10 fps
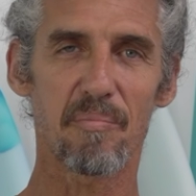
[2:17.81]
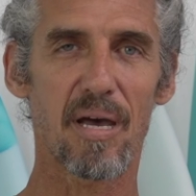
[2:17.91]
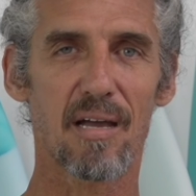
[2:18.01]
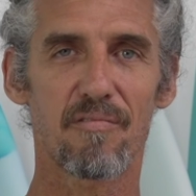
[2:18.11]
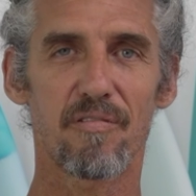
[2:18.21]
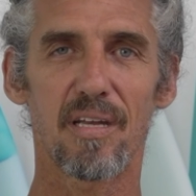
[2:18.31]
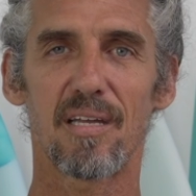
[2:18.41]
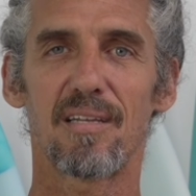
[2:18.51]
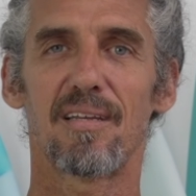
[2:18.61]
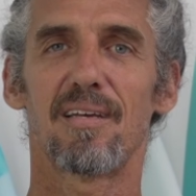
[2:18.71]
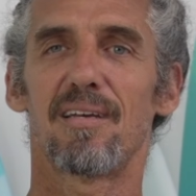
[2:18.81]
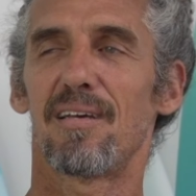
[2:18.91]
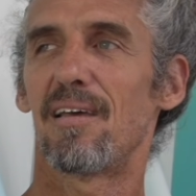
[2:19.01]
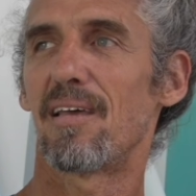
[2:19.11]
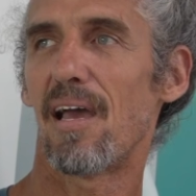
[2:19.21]
back fin,
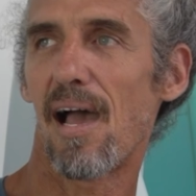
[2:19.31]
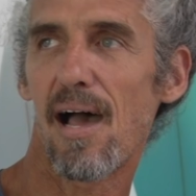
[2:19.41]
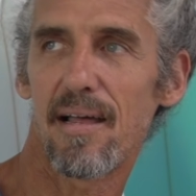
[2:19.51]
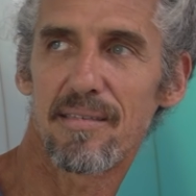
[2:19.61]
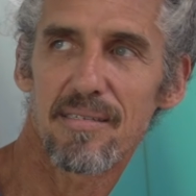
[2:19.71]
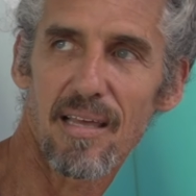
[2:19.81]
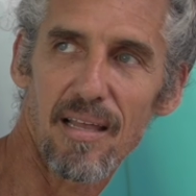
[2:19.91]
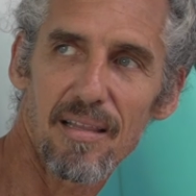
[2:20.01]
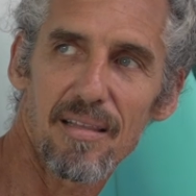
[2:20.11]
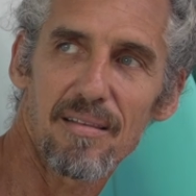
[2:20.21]
it adds that